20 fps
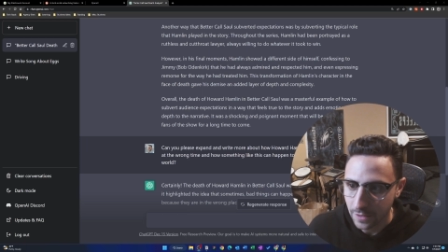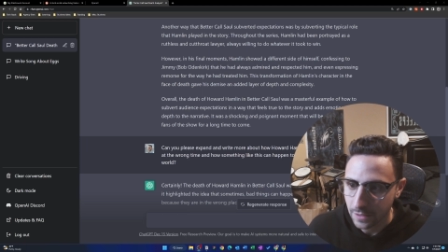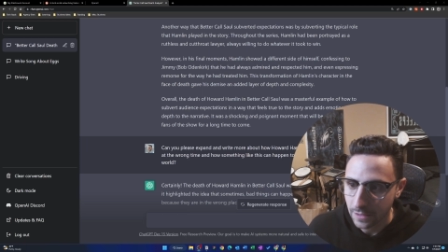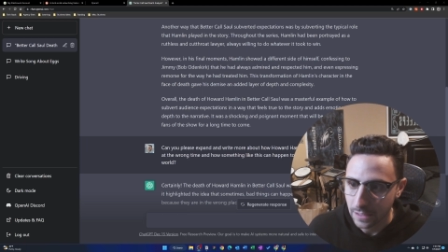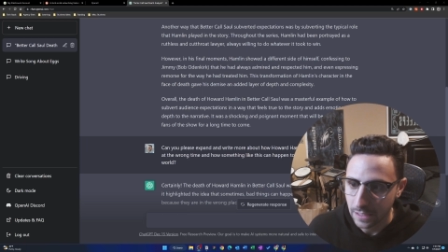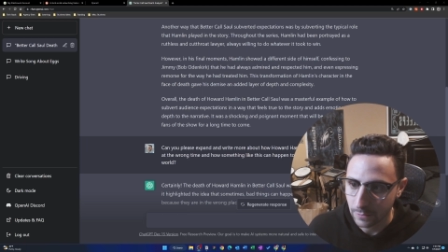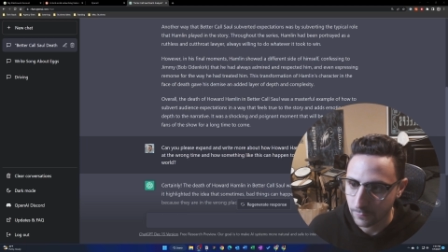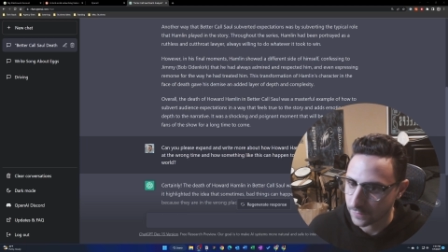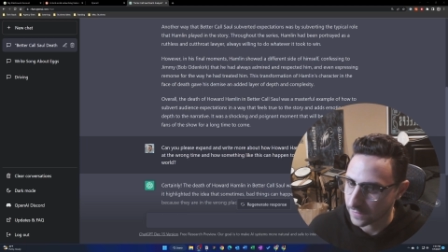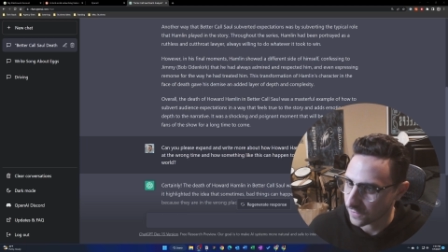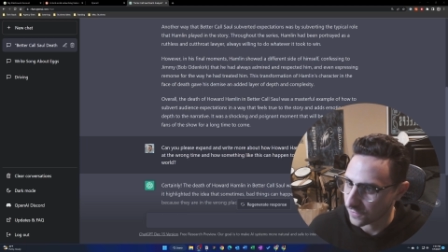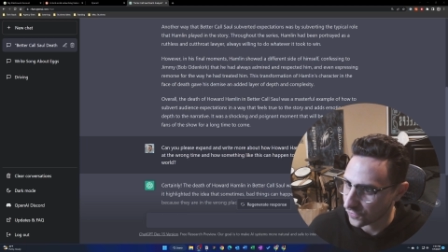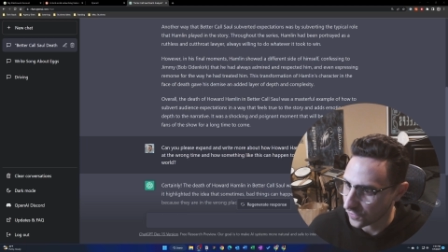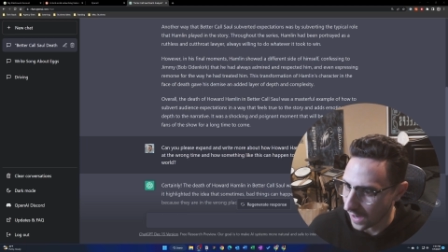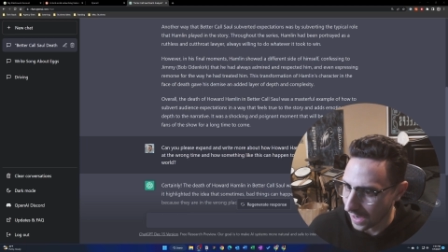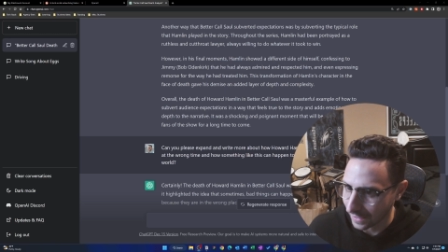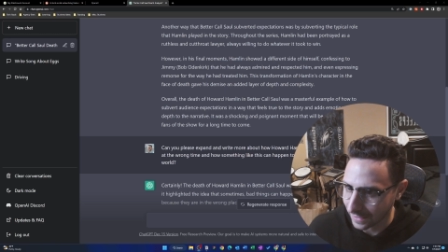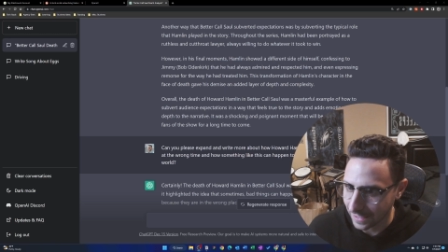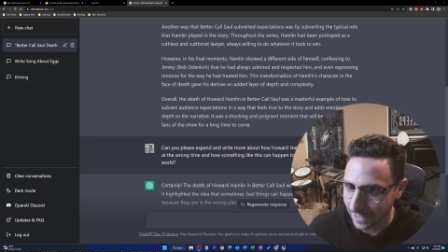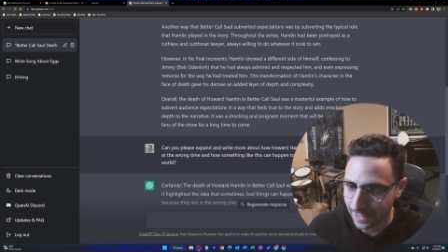It was a
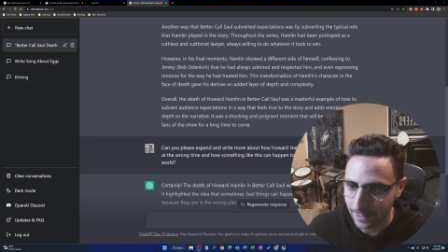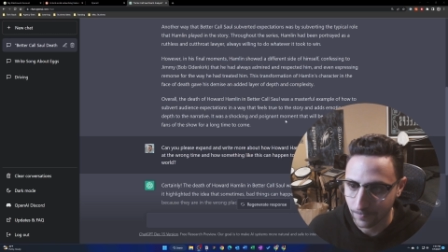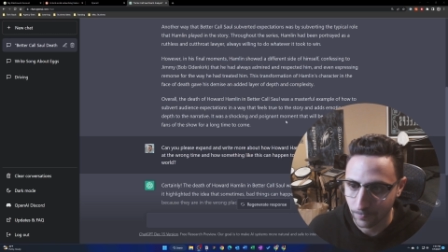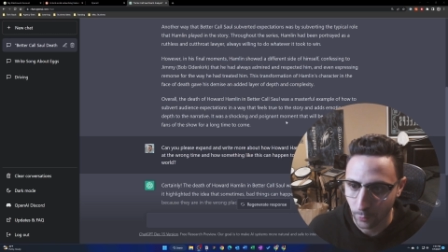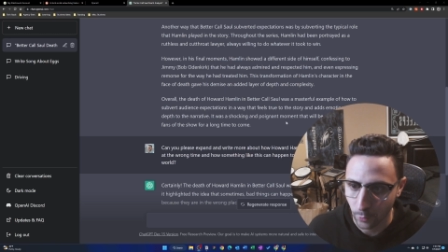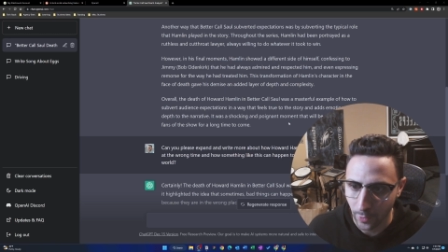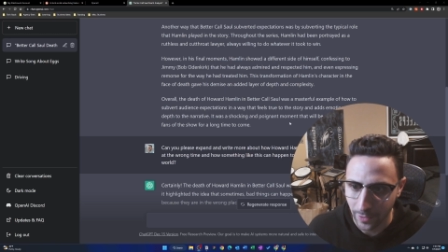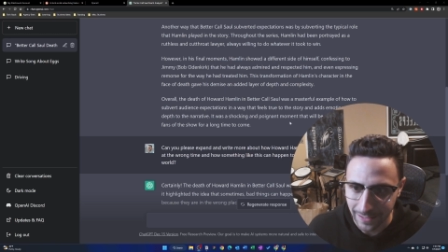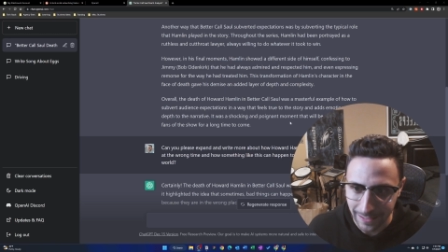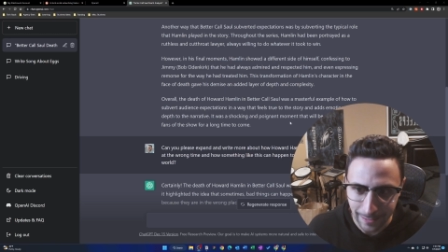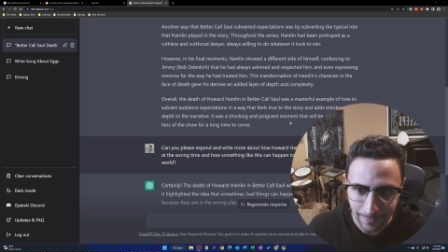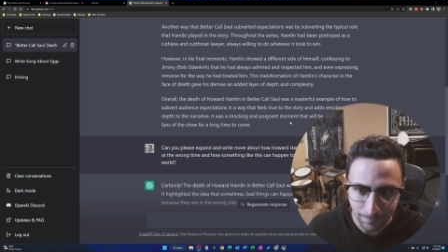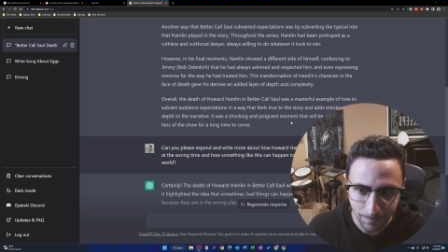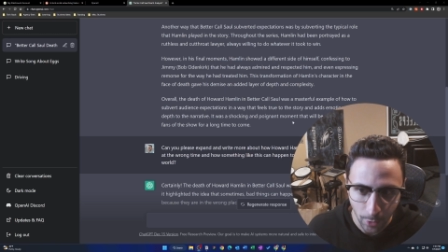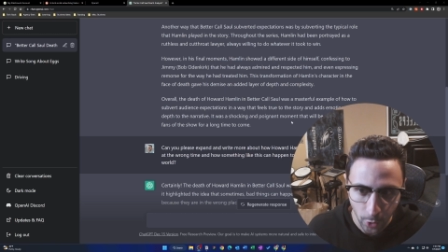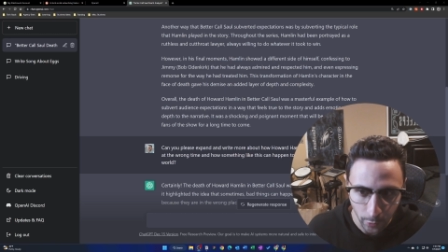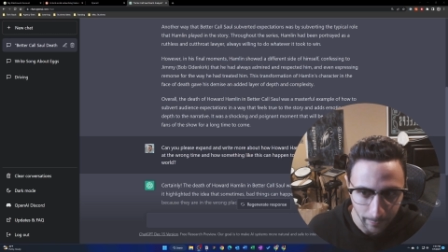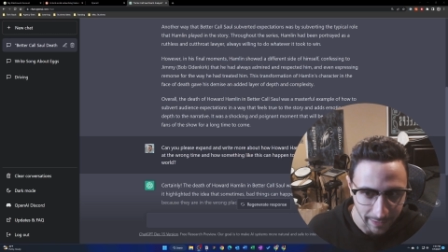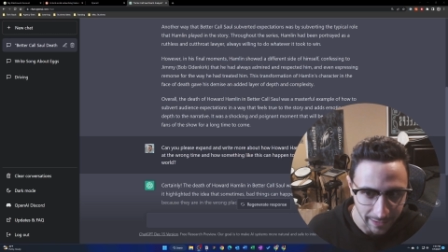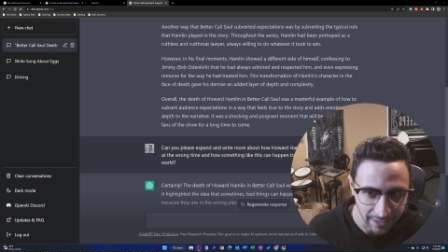shocking and poignant
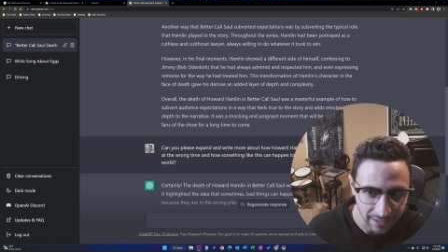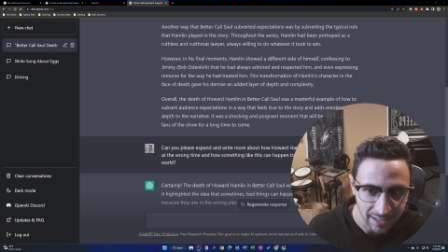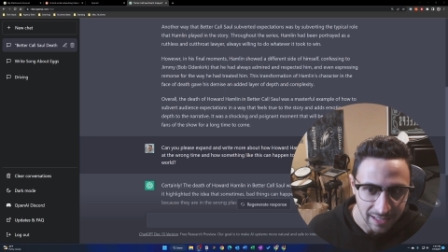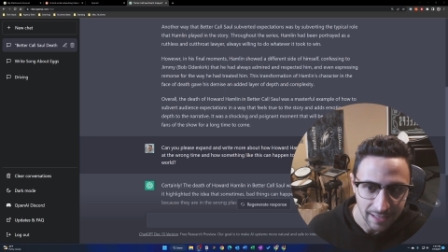moment